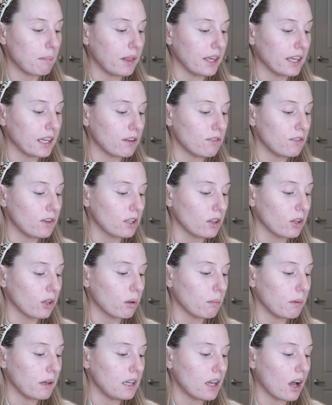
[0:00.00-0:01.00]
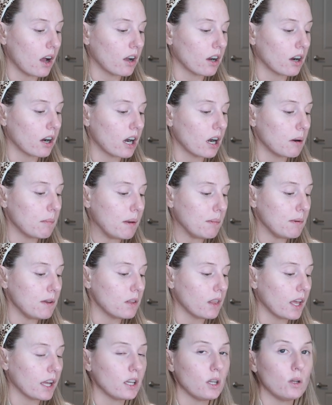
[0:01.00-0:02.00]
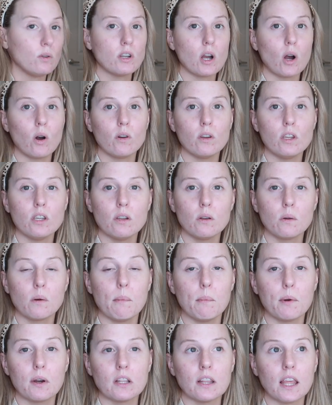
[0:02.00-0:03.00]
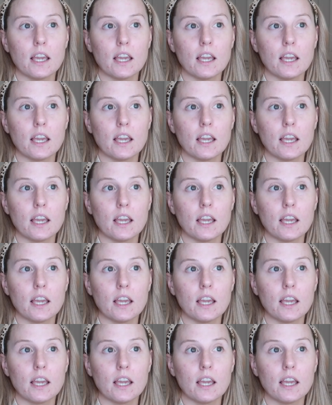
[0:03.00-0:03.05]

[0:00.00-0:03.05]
like if you're a little bit younger, or maybe like you don't remember,